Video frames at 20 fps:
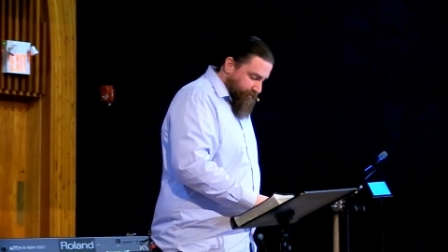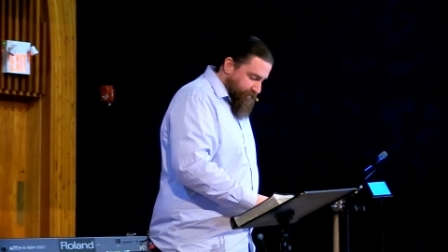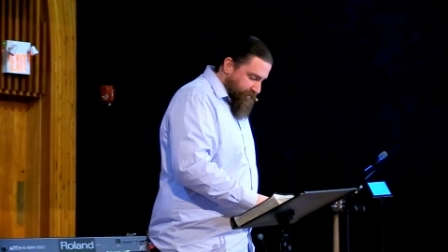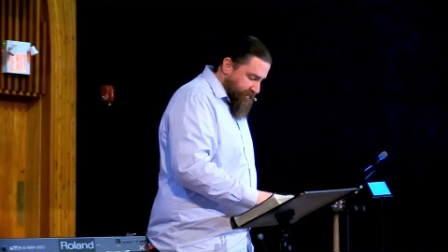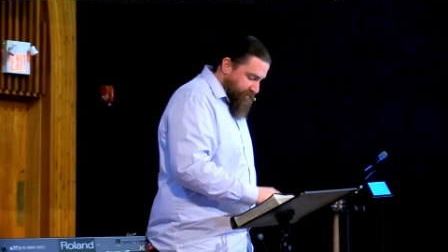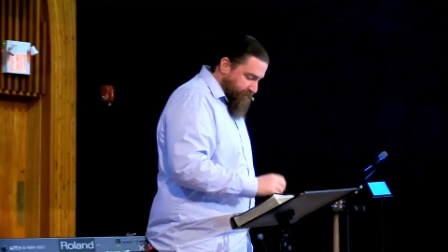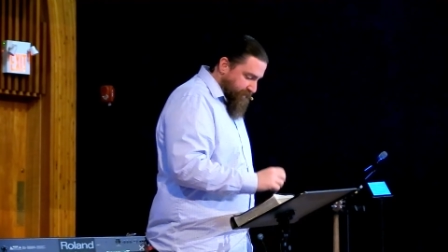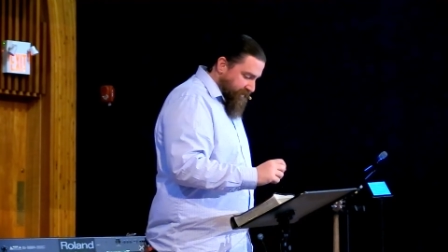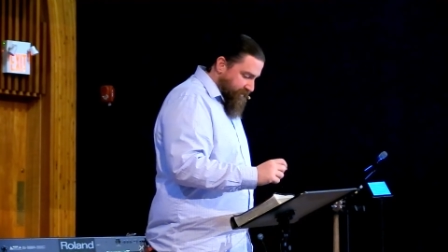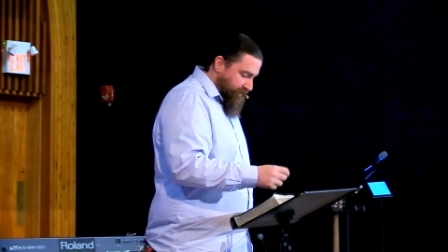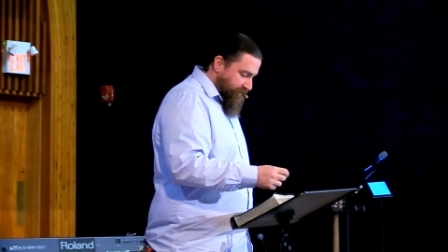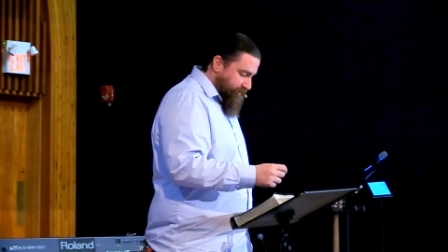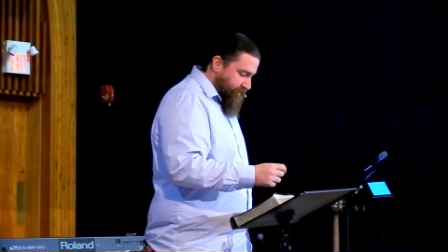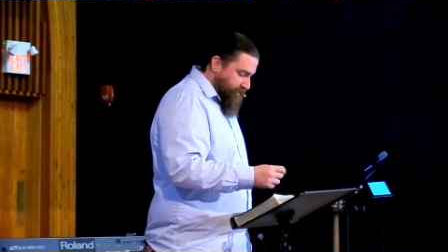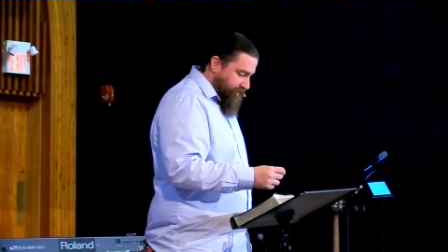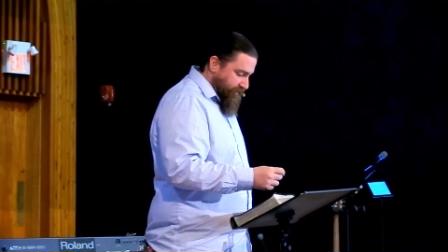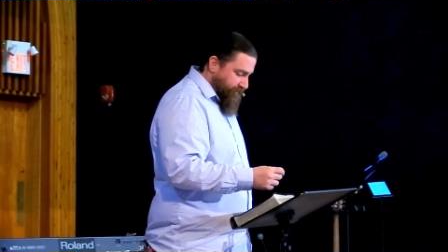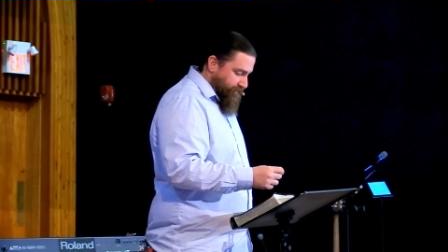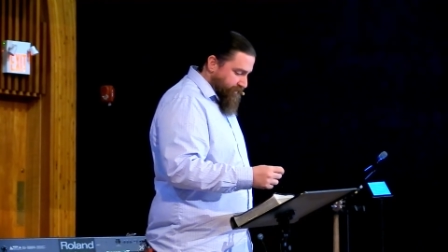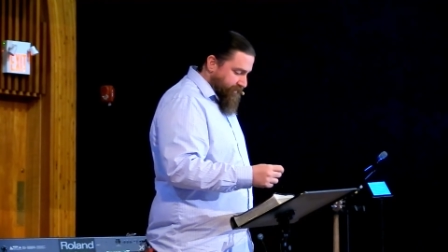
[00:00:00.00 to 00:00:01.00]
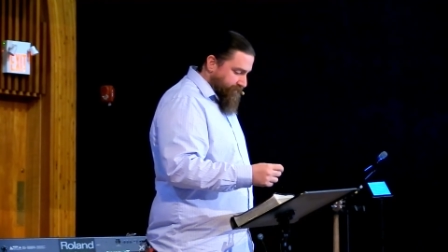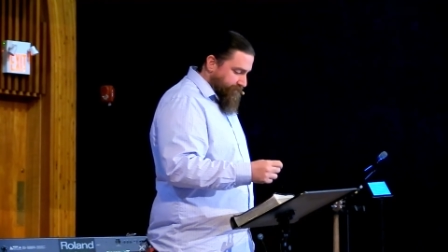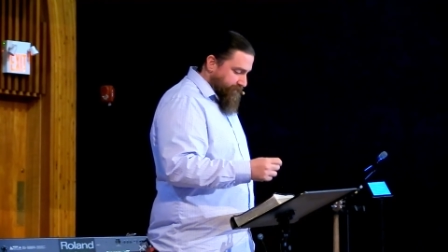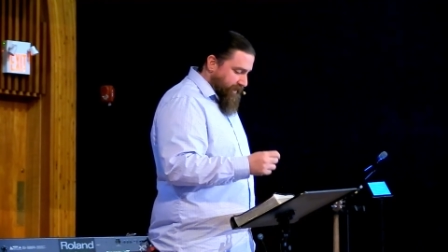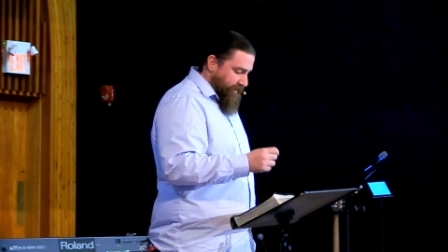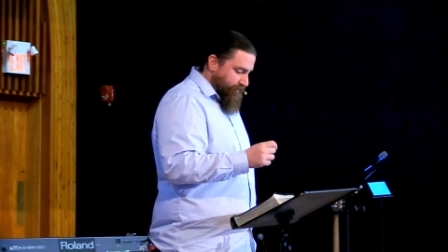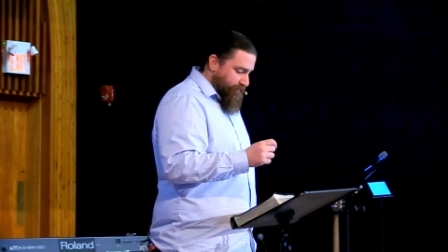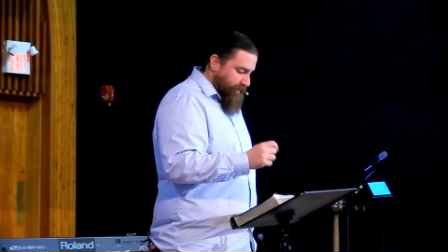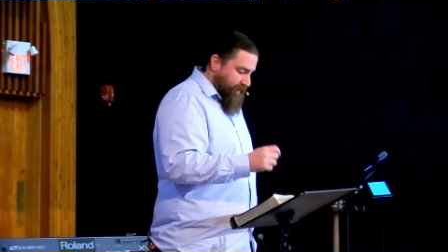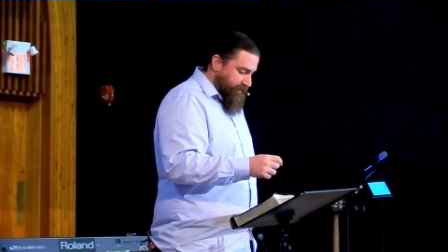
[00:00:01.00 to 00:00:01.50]
it says, My dear children,
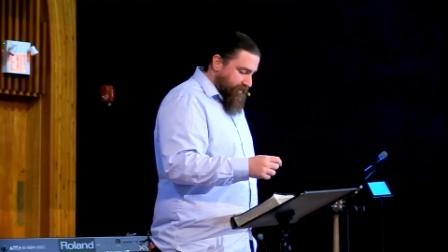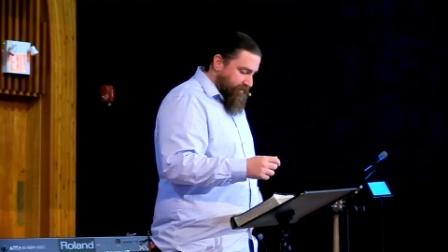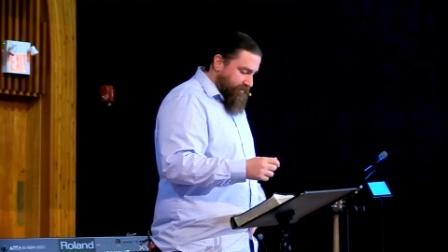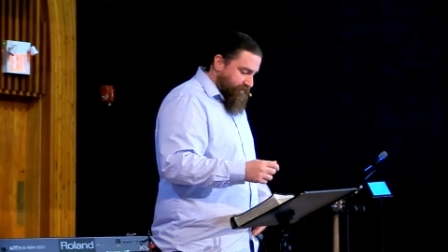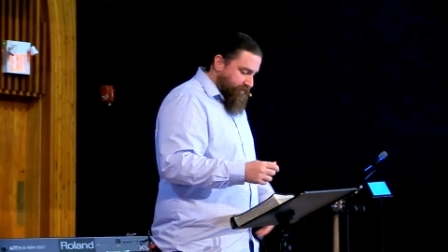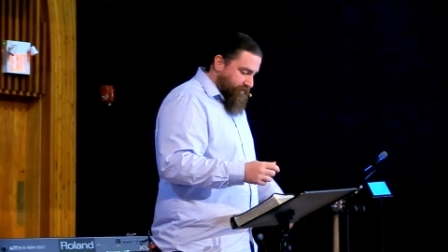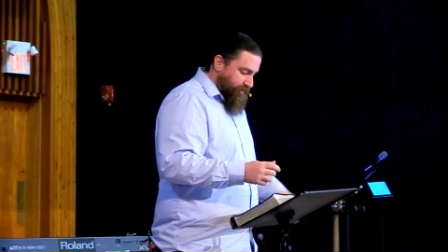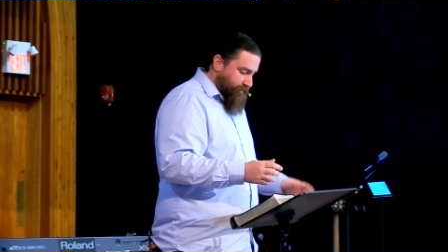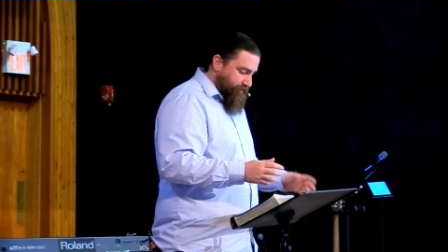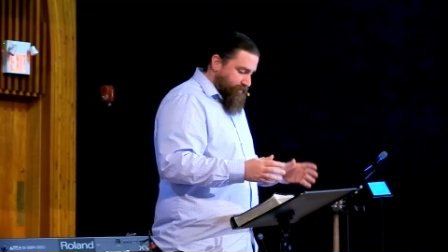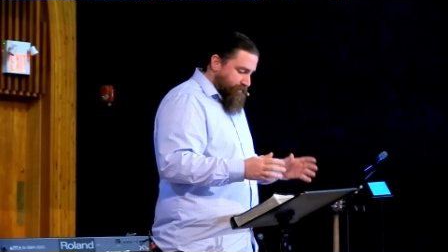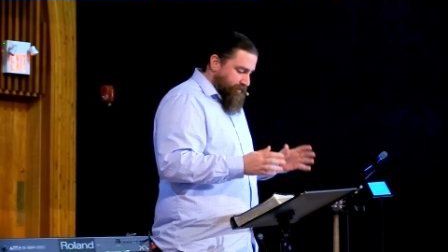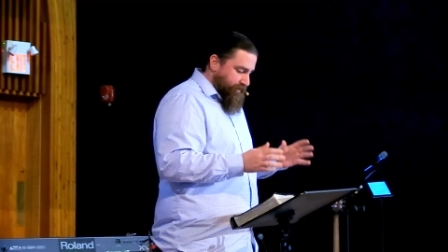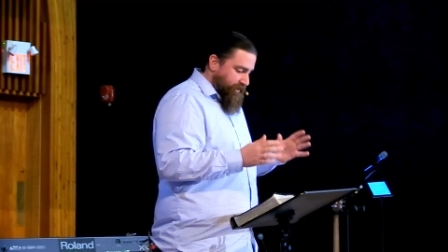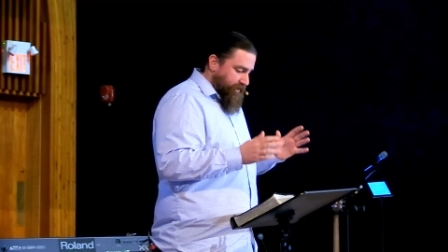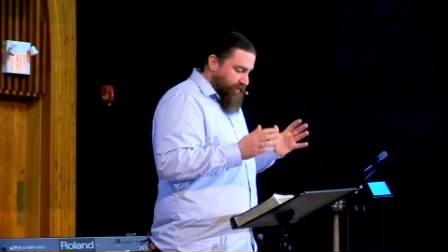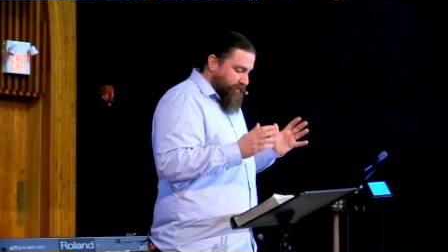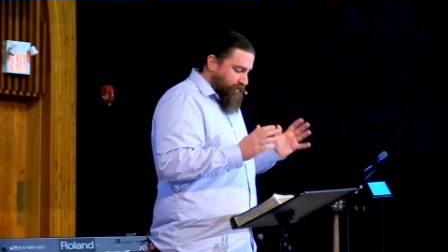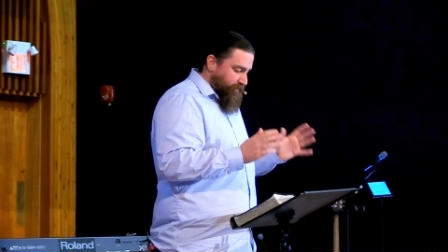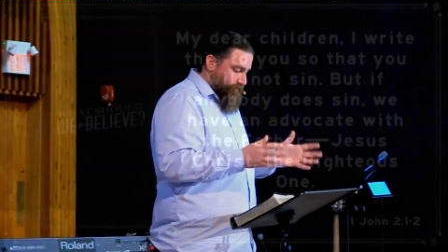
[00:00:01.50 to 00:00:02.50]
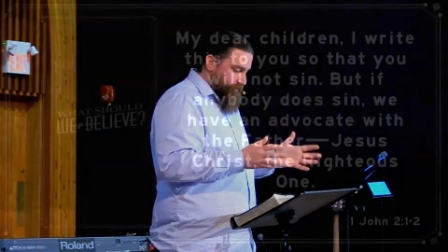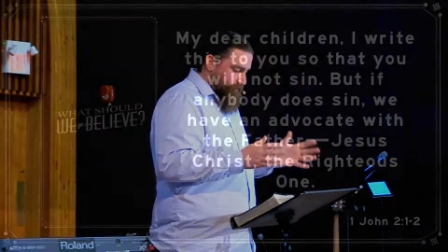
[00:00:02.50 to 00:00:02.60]
I write this to you so that you will